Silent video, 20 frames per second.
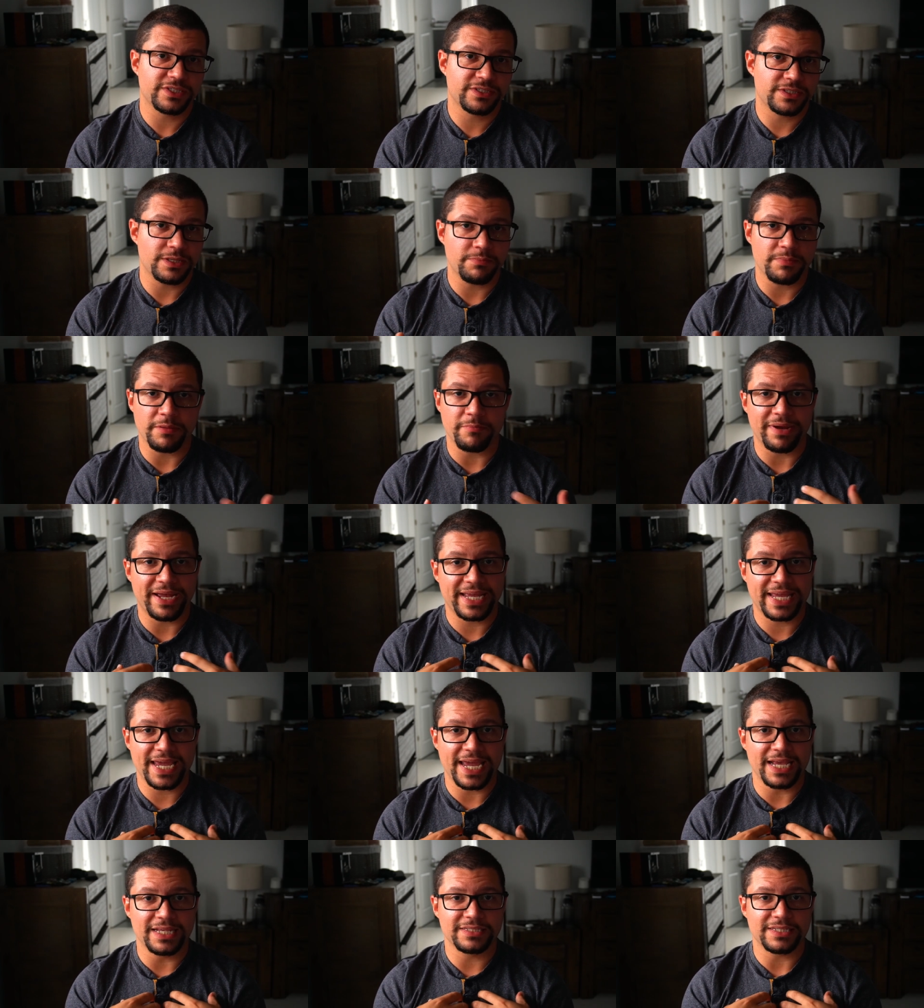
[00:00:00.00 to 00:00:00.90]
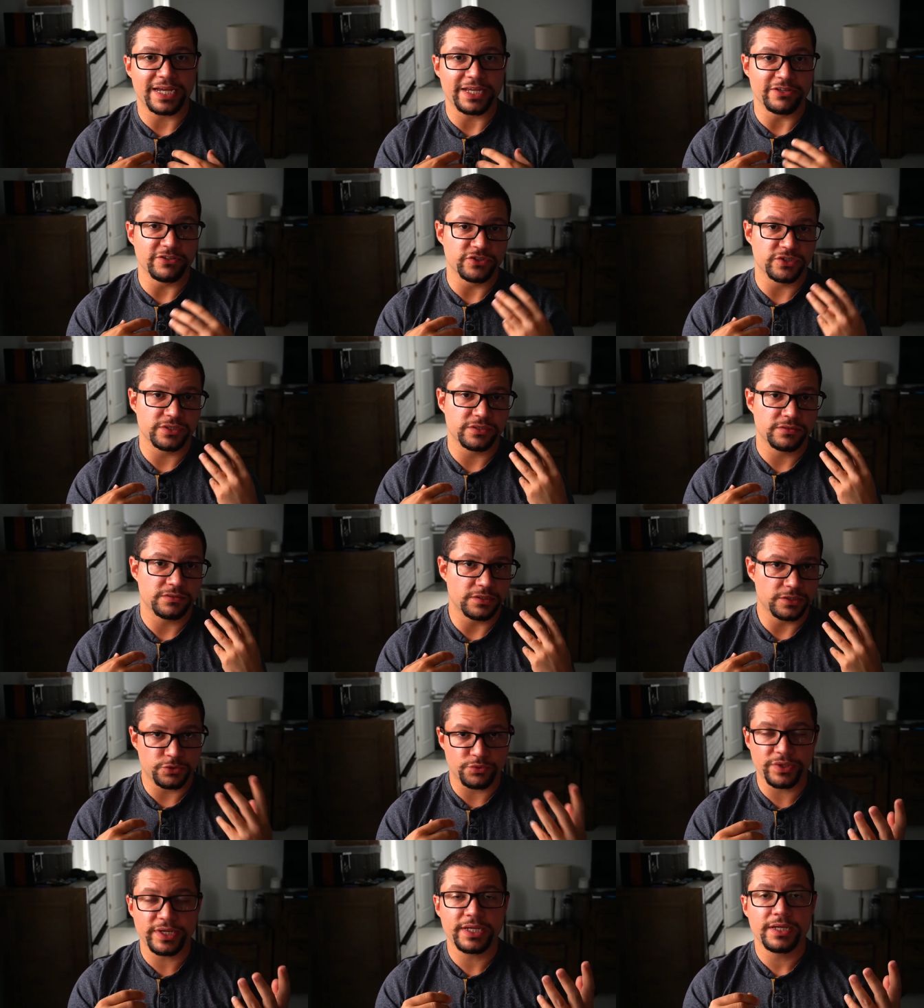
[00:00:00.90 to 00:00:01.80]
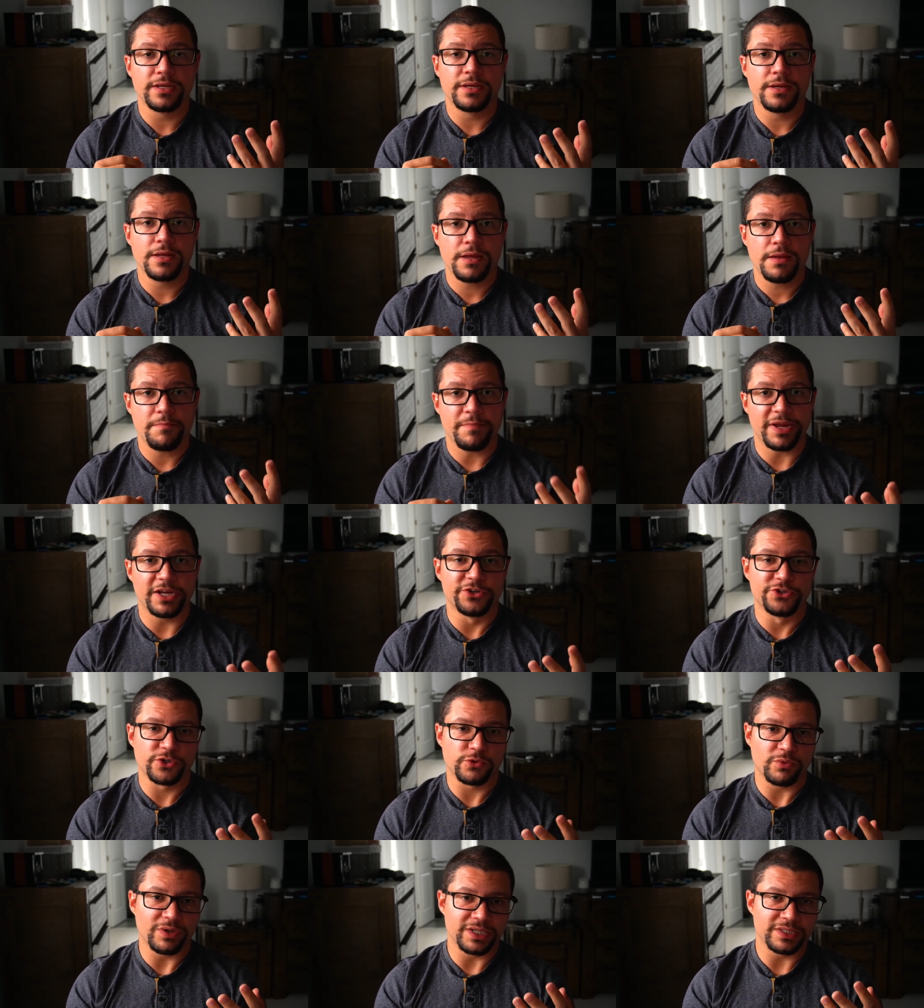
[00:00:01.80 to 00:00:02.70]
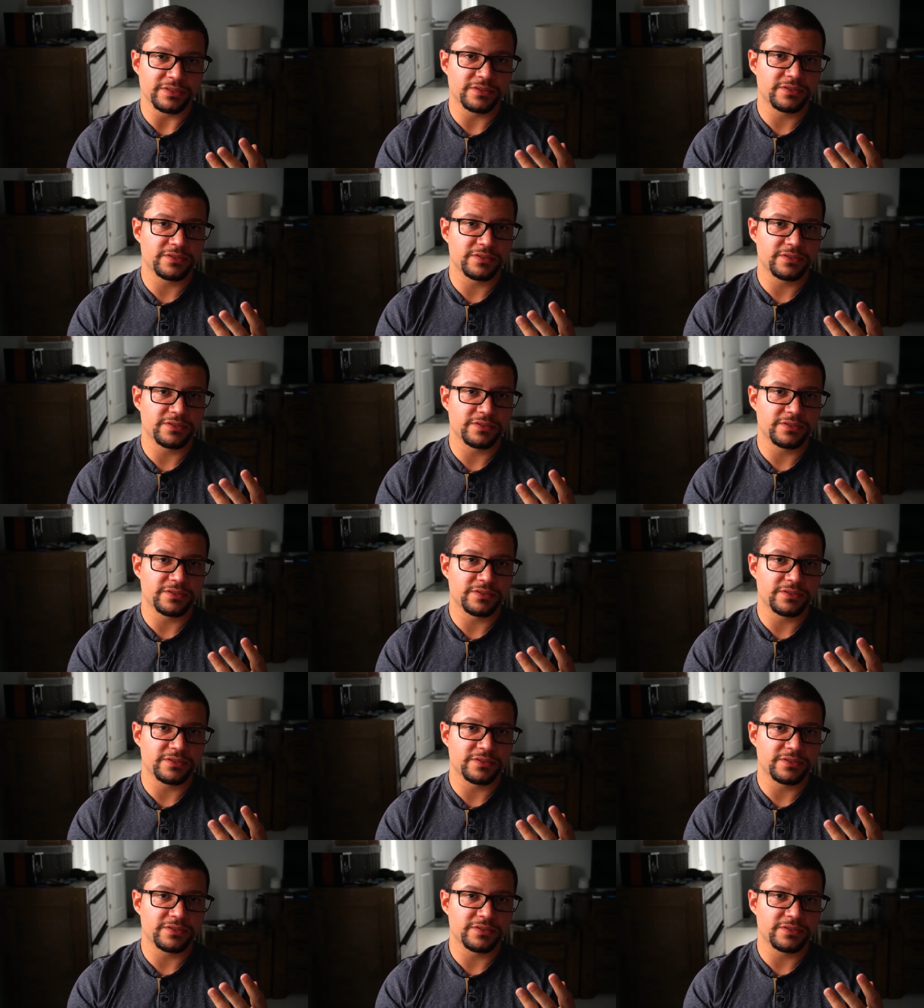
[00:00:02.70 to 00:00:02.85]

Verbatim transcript: In my case, I use the three major ones,